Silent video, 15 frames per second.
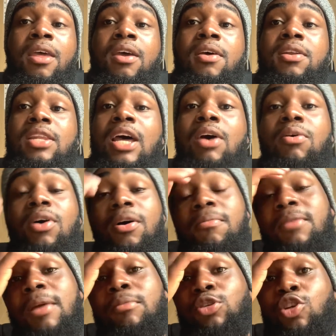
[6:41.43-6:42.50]
Now,
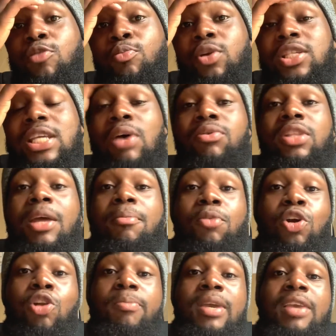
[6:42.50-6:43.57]
let me just put this out there. I'm
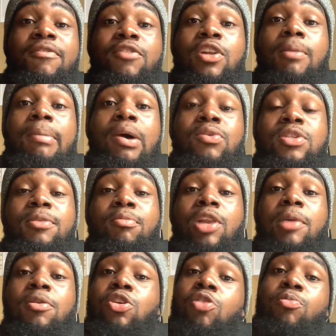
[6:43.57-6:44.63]
going to make a video about it, but
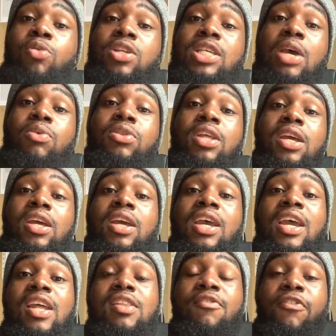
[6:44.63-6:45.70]
let me just put this out there.
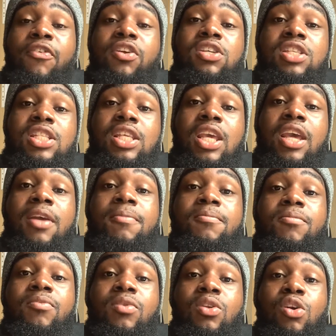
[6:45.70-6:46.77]
The first year
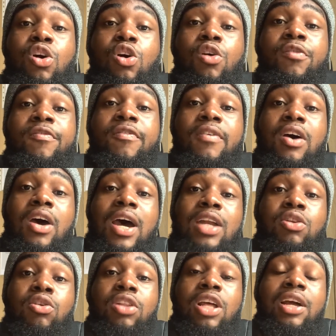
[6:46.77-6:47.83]
of
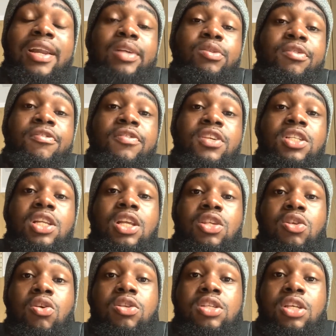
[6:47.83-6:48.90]
an undergraduate physician
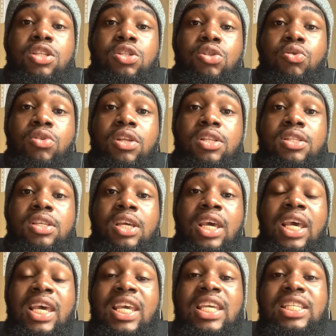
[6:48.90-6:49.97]
associate student
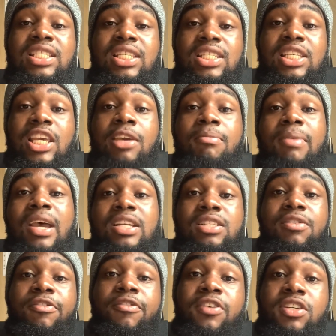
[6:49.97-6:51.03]
is the same as
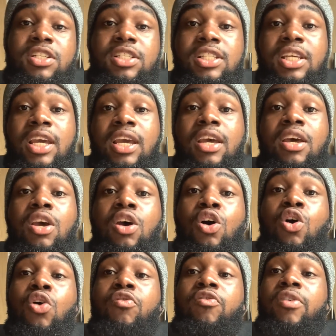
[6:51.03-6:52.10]
the first year
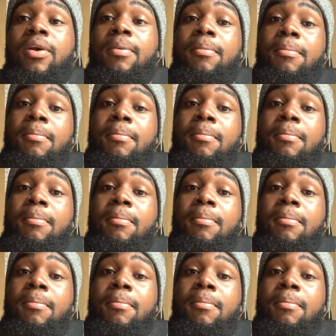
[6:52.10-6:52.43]
of a